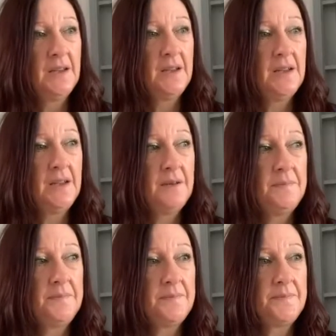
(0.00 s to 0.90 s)

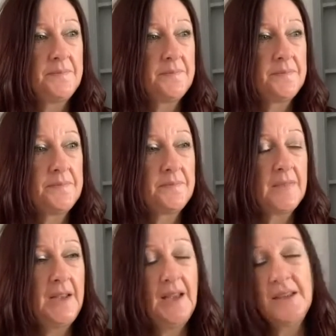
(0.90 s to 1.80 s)
Um,
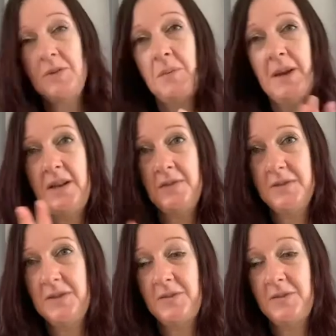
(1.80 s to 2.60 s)
yeah, so I made loads of those.